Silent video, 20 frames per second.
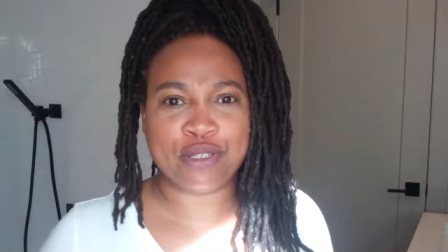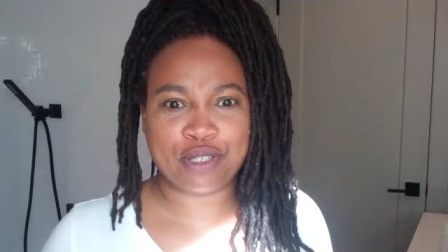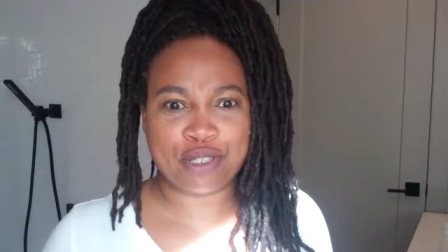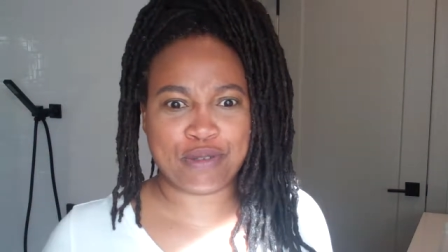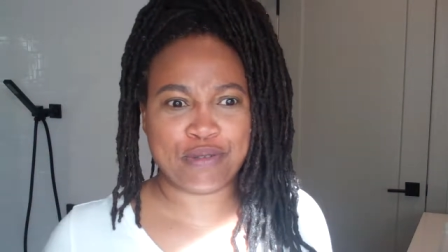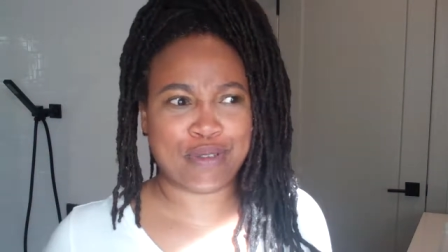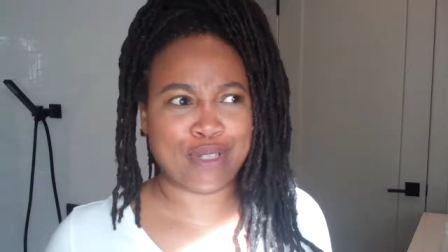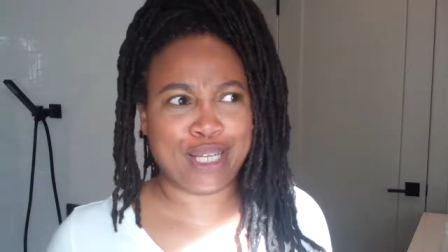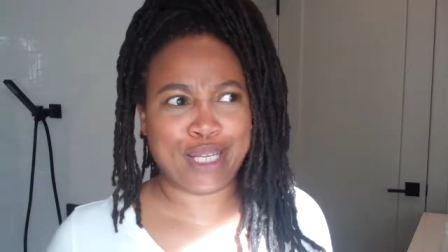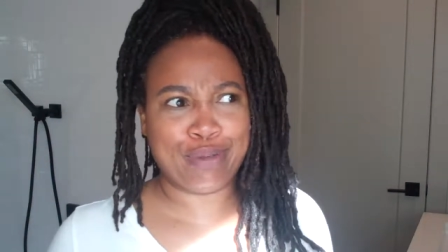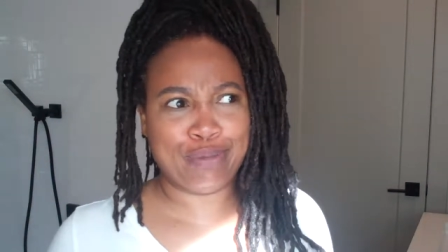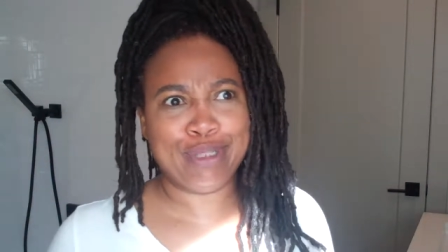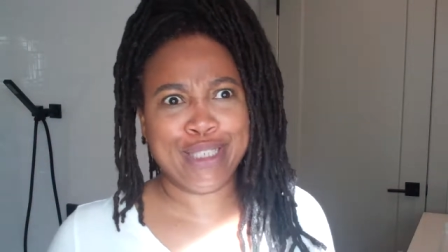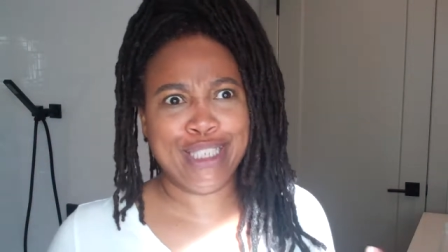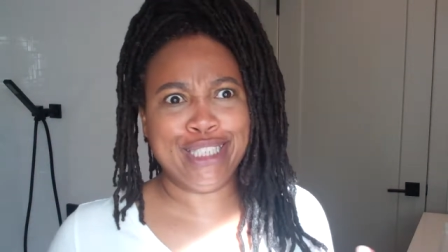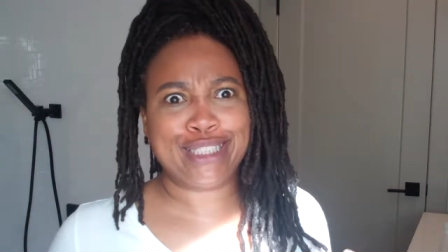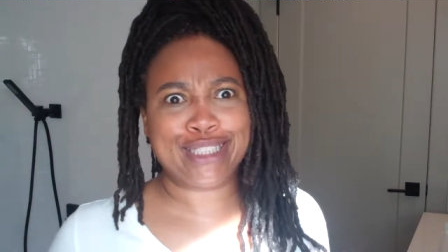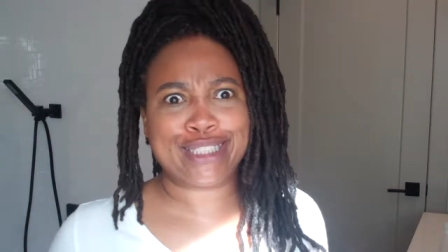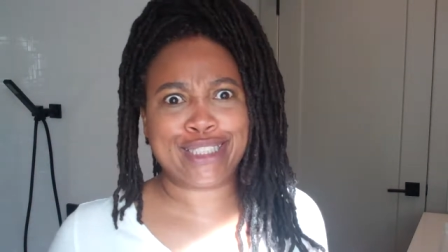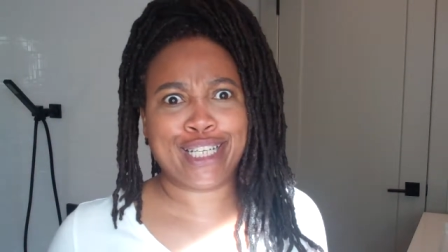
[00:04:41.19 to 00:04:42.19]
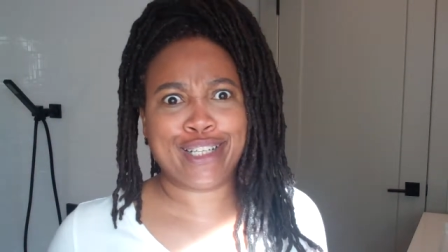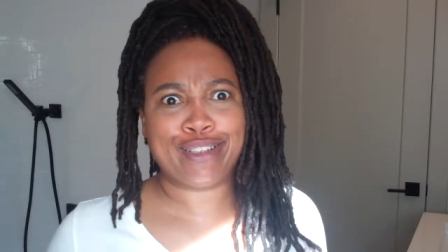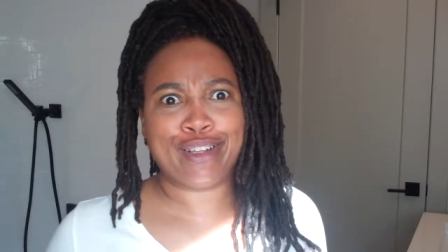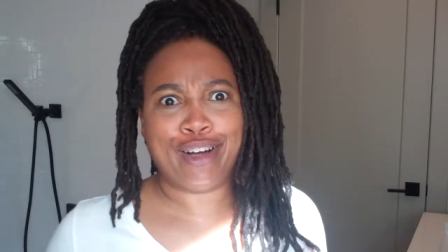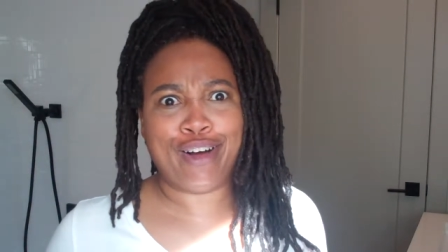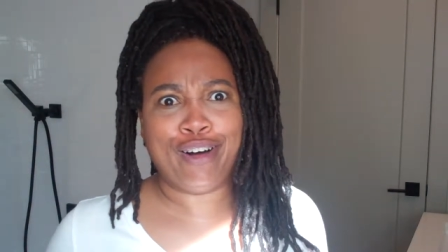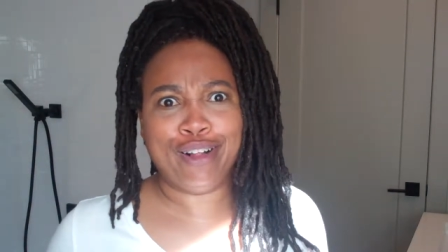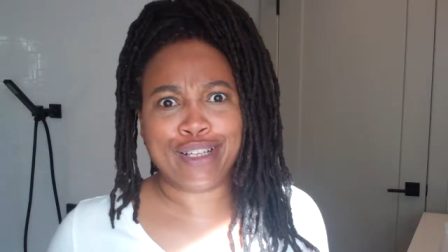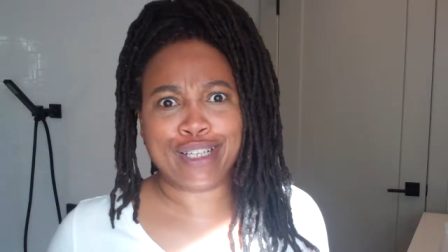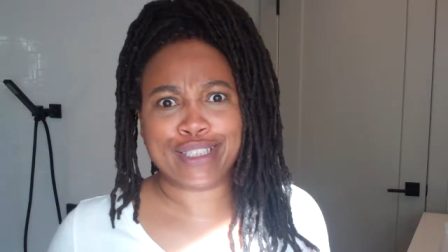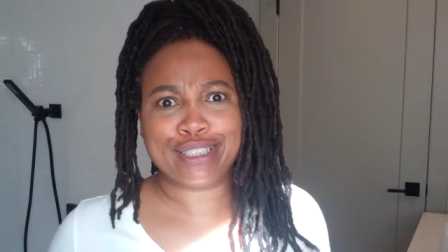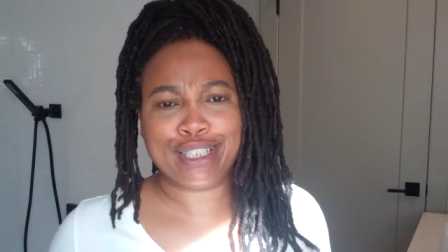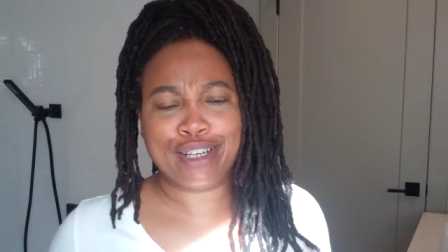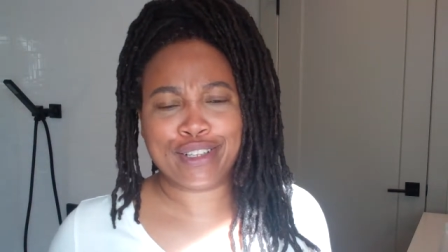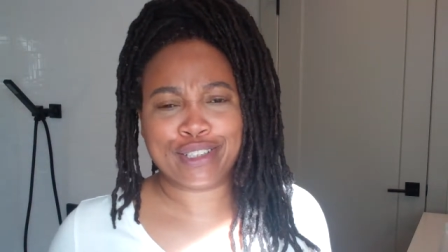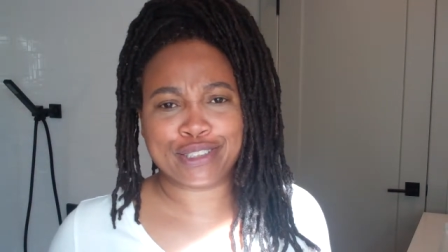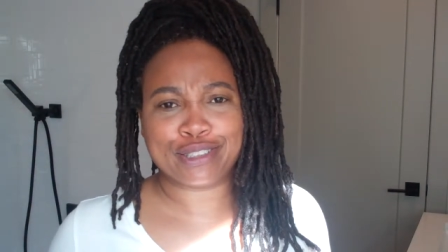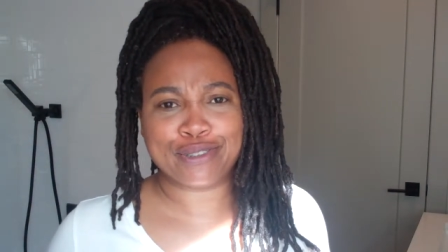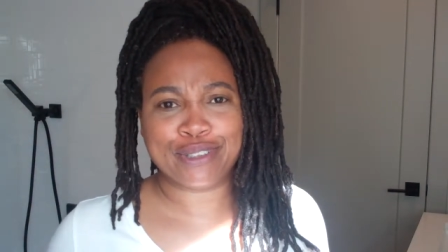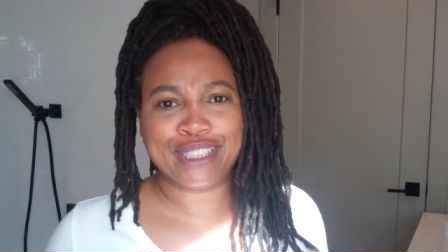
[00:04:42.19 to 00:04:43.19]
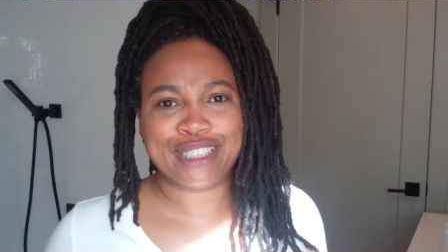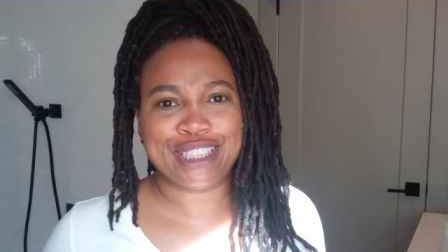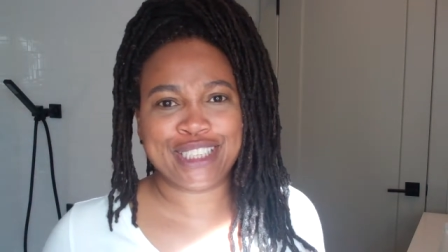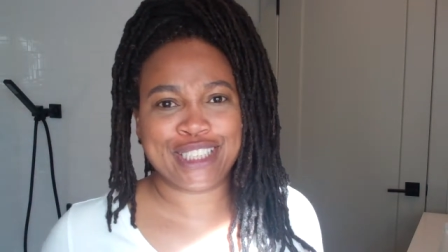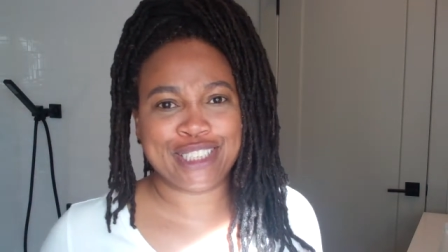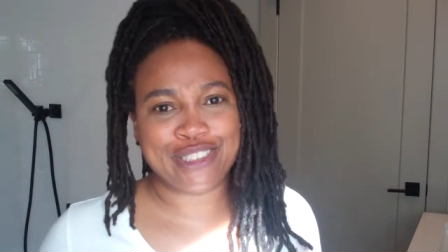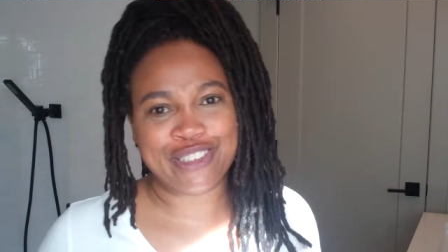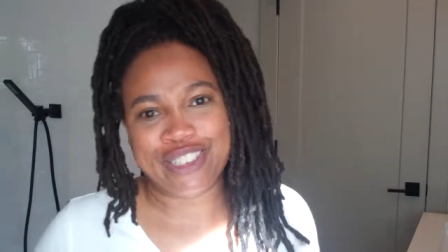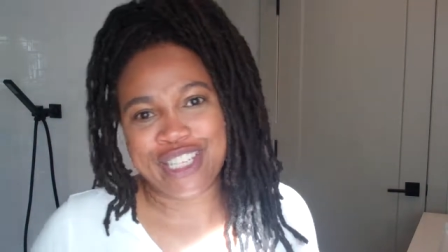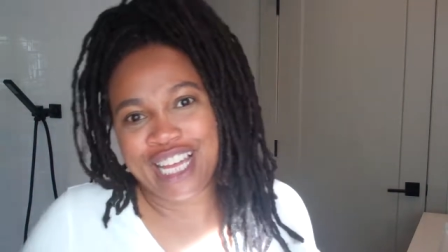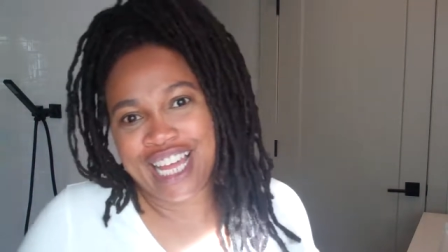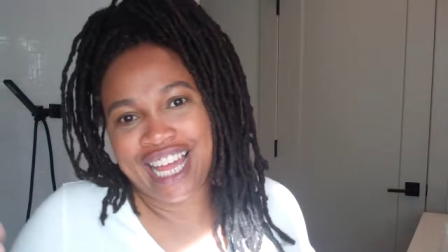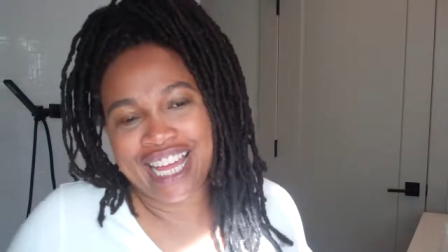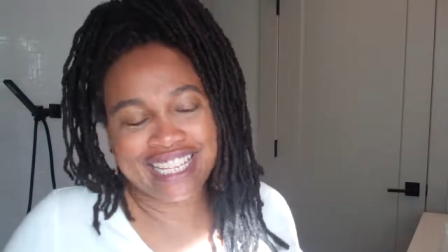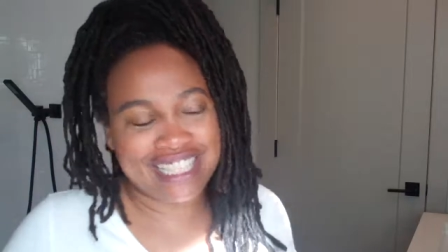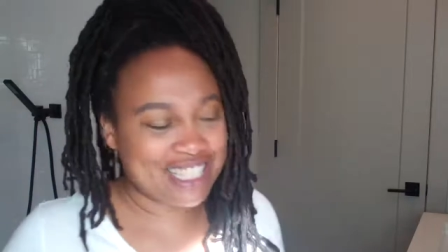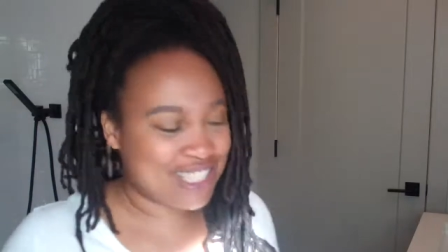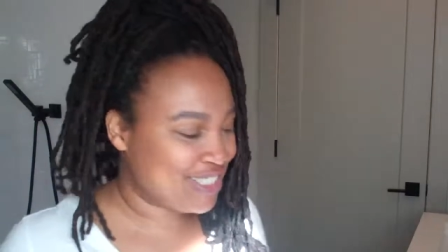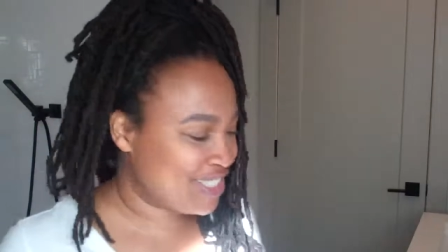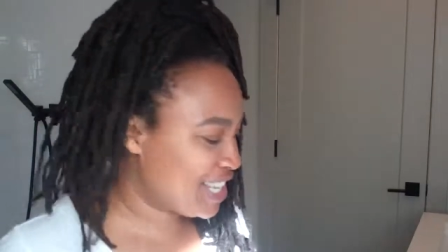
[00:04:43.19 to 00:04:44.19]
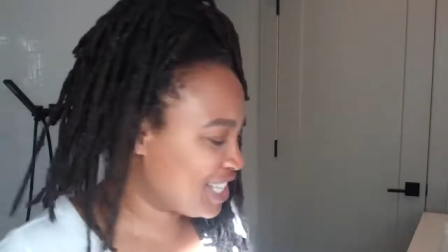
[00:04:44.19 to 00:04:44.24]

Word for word: So we're like, we need to tell all our dollars what to do. And so